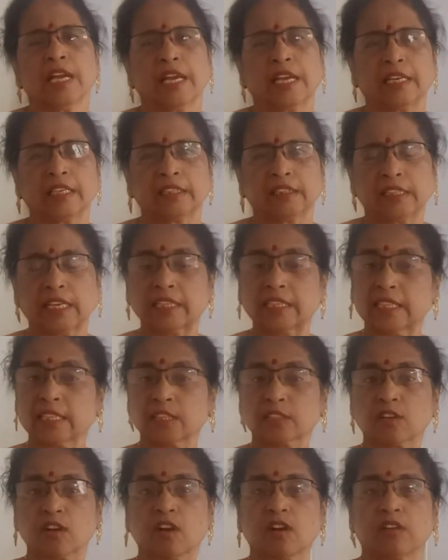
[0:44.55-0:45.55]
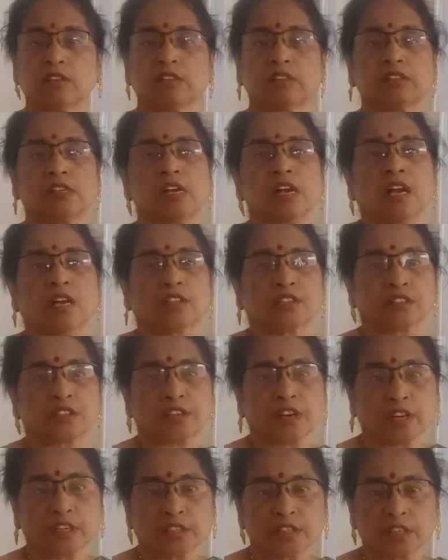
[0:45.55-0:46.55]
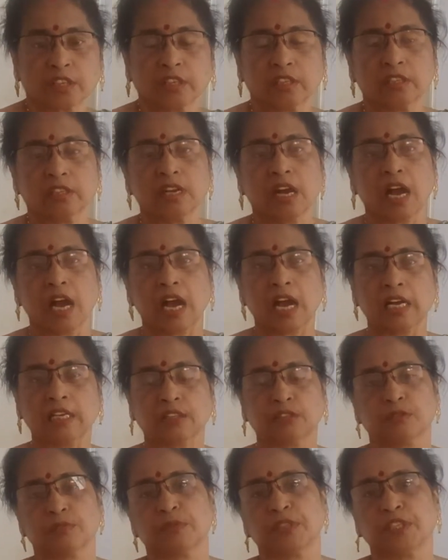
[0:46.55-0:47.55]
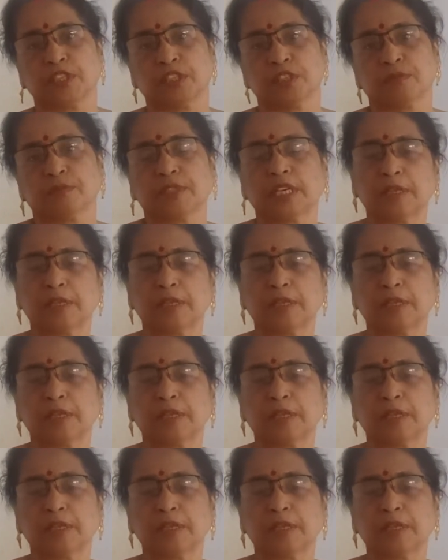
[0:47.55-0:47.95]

in that is called structural isomerism.